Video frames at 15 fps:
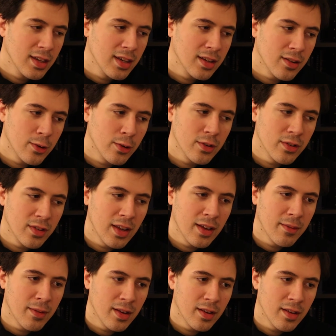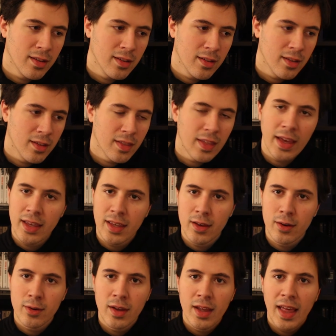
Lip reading: And of course saying thank you.